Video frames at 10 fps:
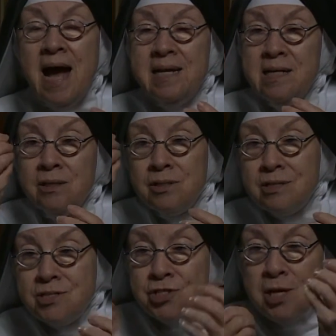And he'll
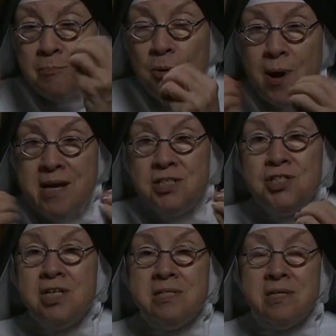chip away and
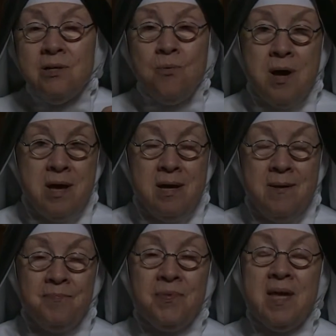chisel away
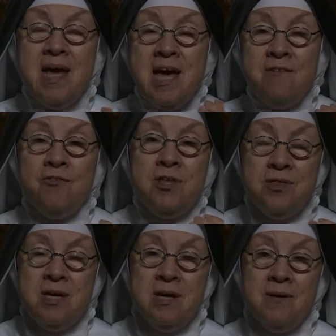
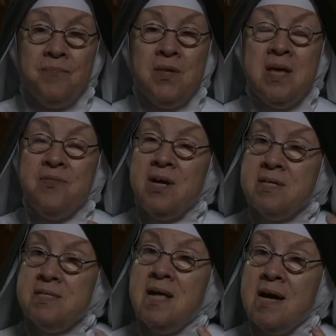everything that
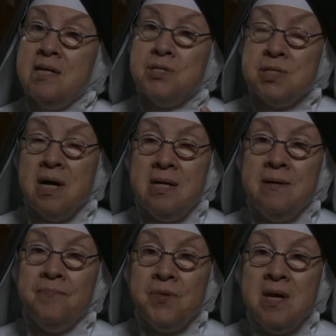is not his
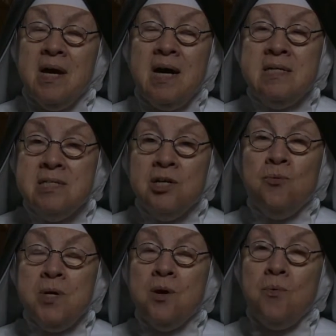son until
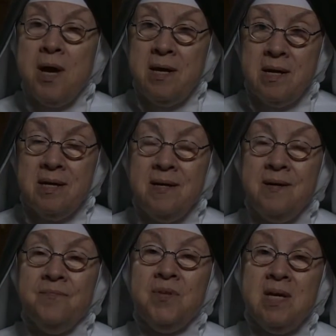we awake
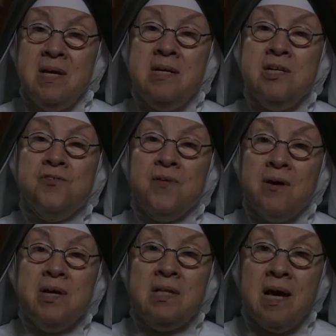in his
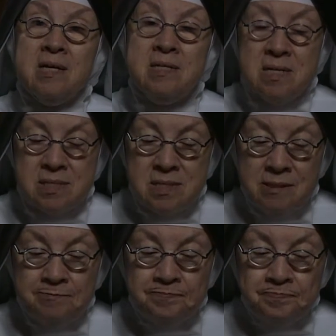very likeness.
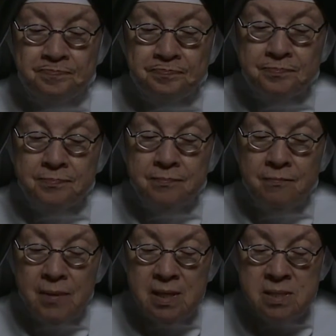
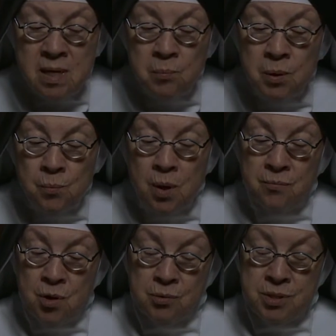Someone
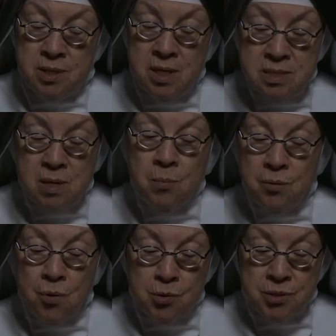wrote
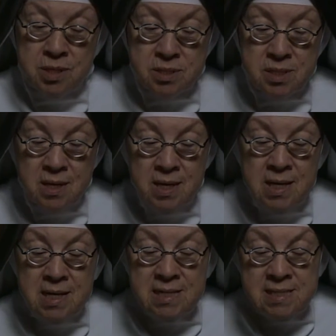this.
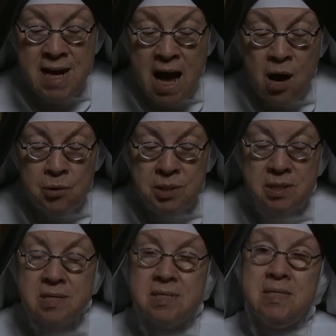Doubt
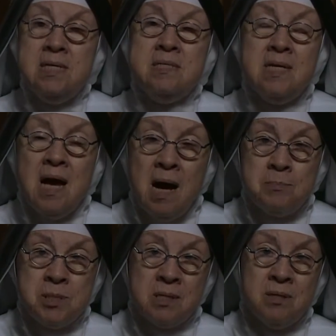sees the
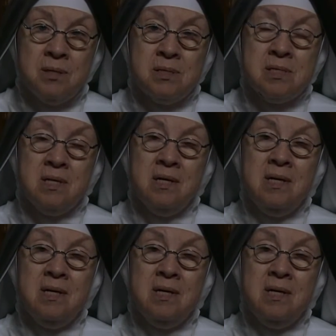obstacles.